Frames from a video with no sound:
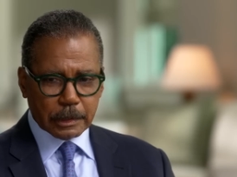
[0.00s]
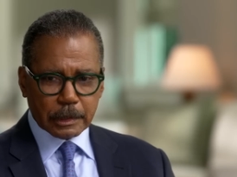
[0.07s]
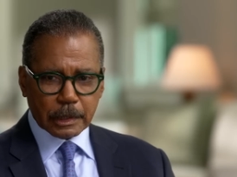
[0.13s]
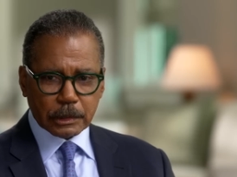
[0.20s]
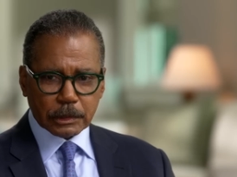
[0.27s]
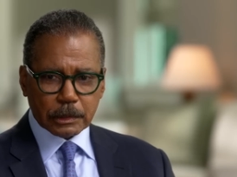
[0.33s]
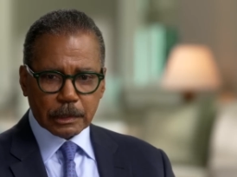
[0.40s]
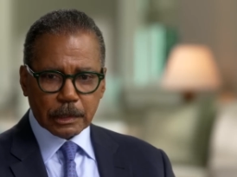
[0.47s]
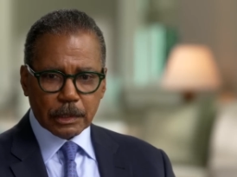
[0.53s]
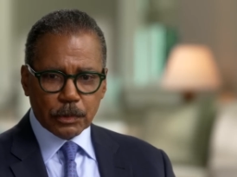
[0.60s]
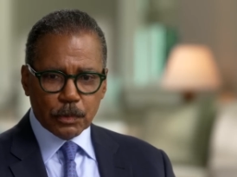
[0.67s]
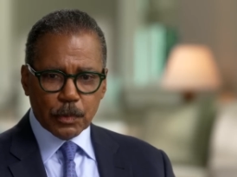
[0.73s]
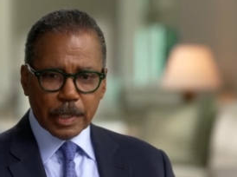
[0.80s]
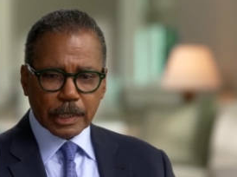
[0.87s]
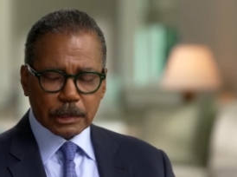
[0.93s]
Does the
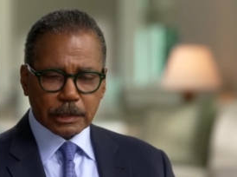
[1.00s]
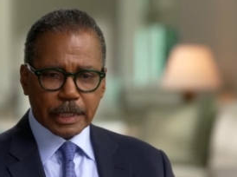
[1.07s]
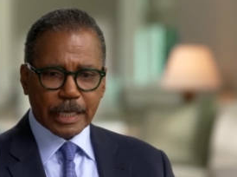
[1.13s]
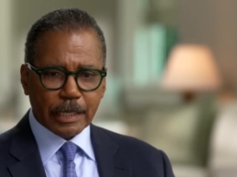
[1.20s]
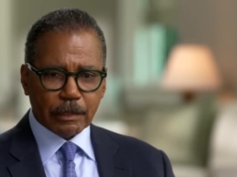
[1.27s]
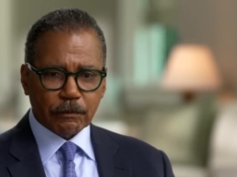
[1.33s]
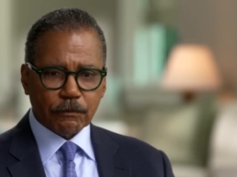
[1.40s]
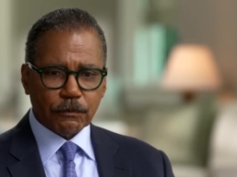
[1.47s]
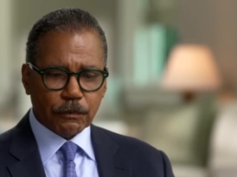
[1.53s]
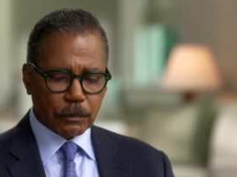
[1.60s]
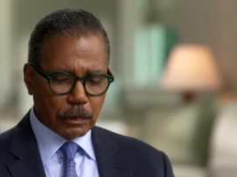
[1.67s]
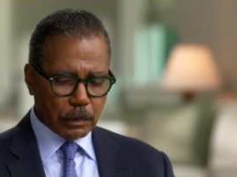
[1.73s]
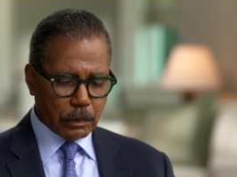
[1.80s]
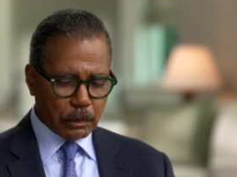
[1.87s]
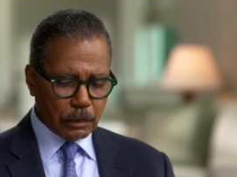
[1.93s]
U.S. have
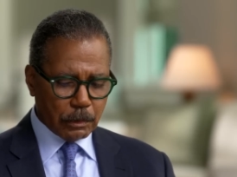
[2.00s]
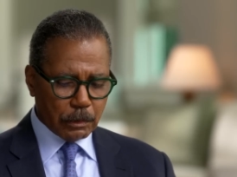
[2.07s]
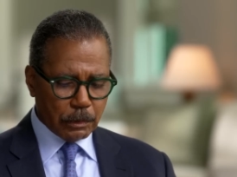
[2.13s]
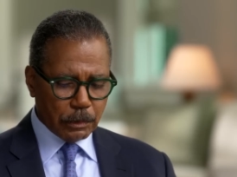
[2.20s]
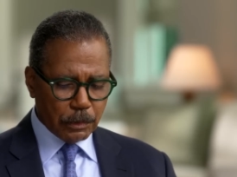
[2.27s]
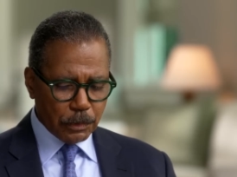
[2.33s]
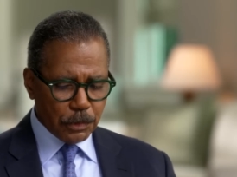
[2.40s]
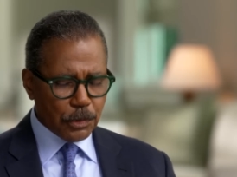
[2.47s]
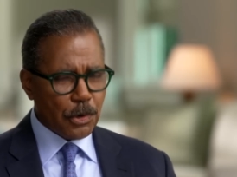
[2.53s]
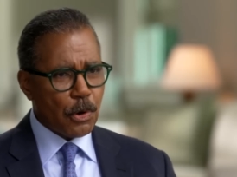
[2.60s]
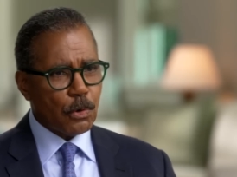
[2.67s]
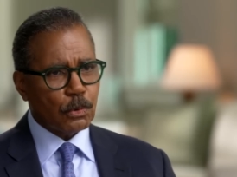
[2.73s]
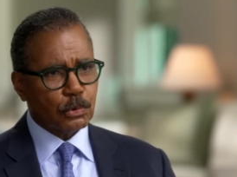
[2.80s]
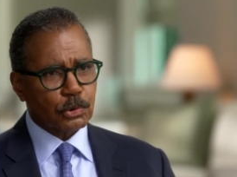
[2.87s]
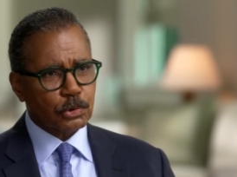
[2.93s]

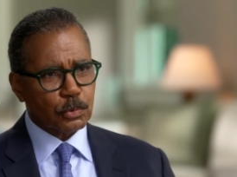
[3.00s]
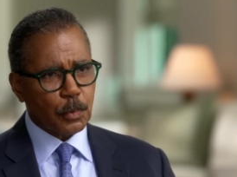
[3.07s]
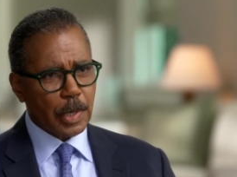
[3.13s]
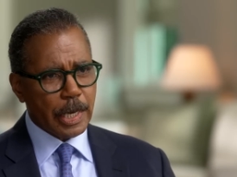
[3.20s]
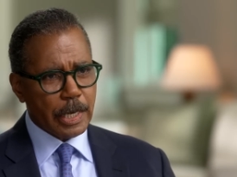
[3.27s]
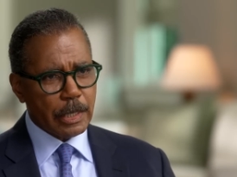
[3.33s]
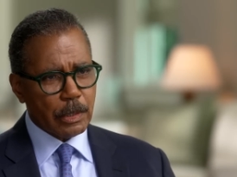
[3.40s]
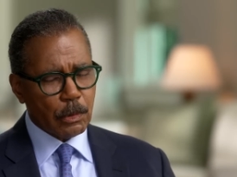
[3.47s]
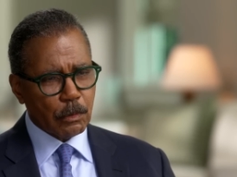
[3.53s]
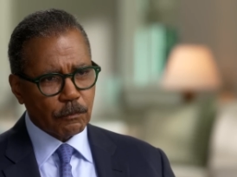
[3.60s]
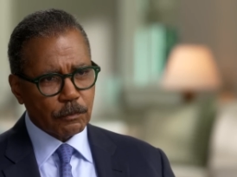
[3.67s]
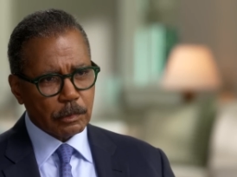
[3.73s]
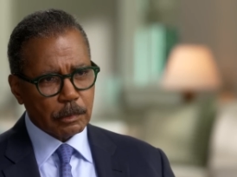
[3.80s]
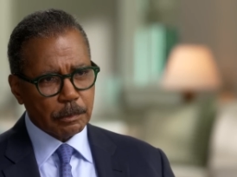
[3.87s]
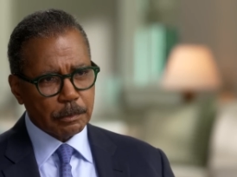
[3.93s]
no sway
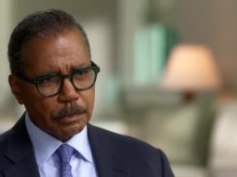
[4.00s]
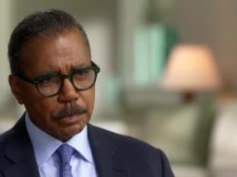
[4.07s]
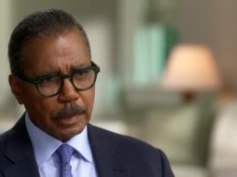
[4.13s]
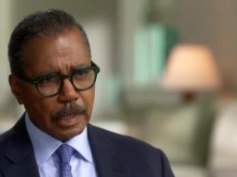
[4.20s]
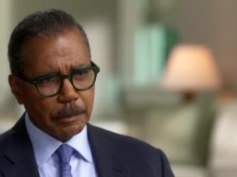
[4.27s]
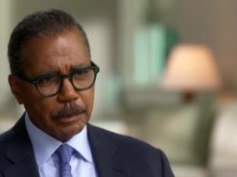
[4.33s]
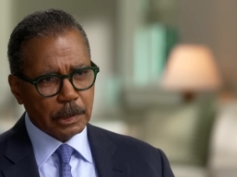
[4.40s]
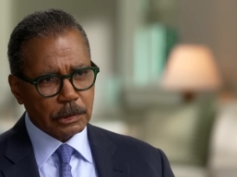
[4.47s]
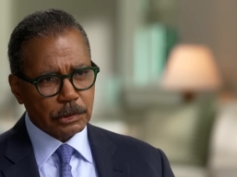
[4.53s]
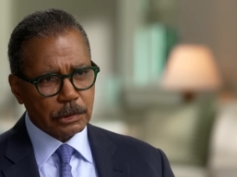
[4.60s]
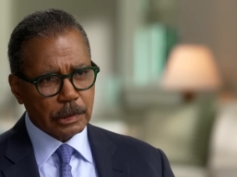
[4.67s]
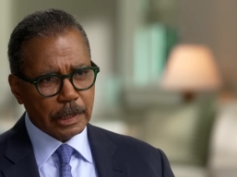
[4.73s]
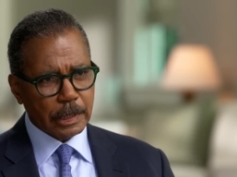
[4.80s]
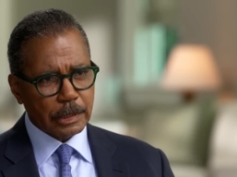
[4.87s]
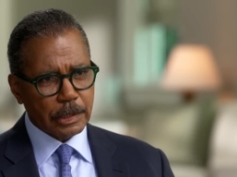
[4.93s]
over Prime
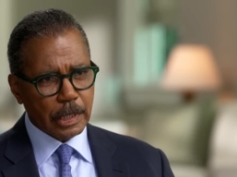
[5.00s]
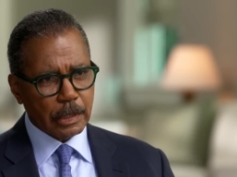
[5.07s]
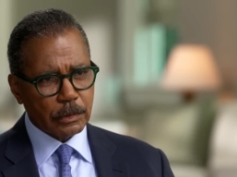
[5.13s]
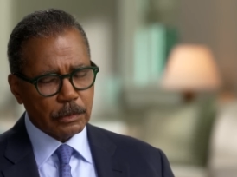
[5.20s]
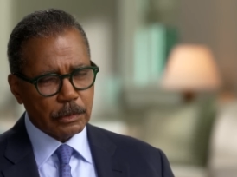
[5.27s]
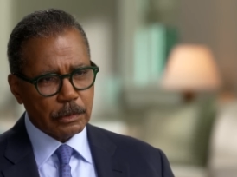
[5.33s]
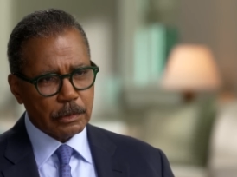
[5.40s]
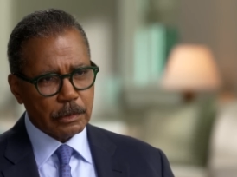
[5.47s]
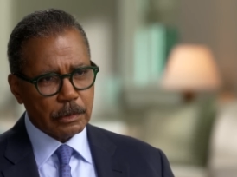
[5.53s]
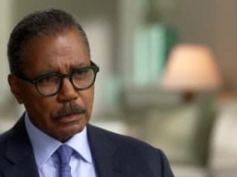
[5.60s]
Minister Netanyahu?